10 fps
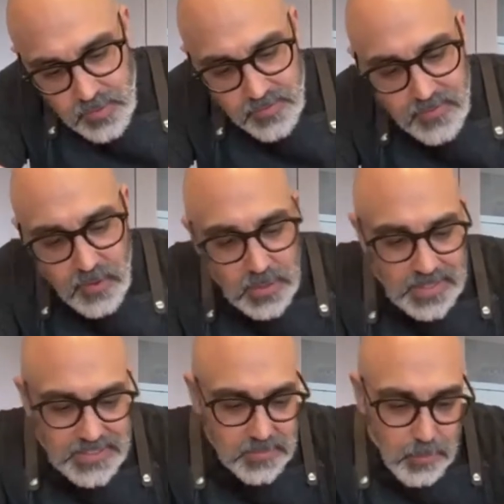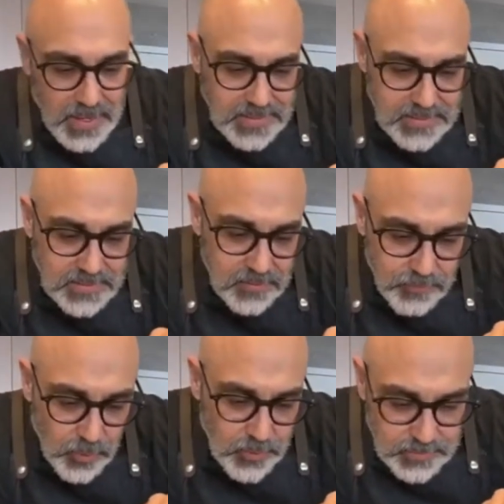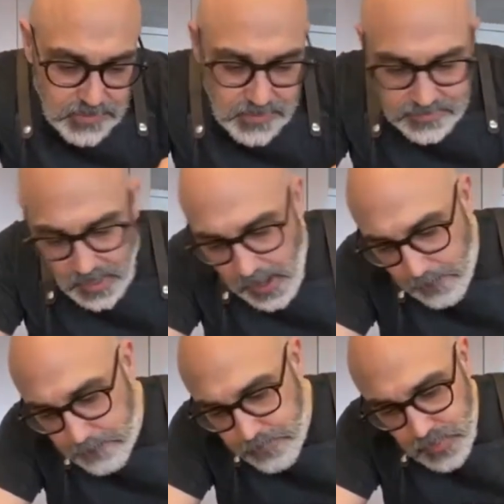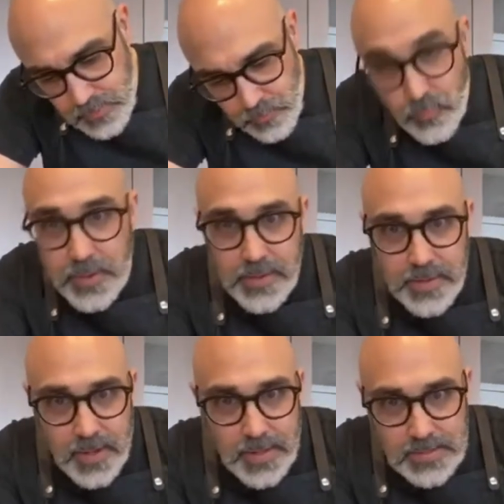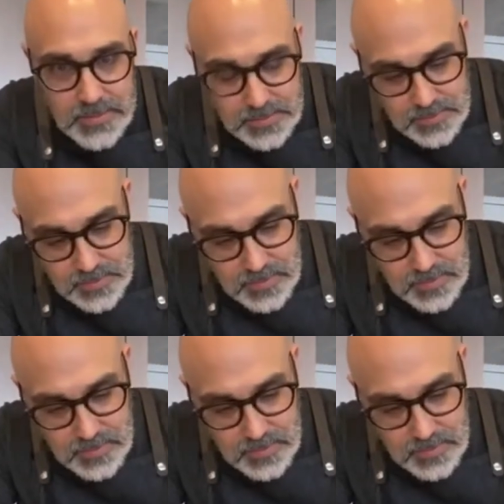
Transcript: you can see all that spice floating to the top. It's really nice.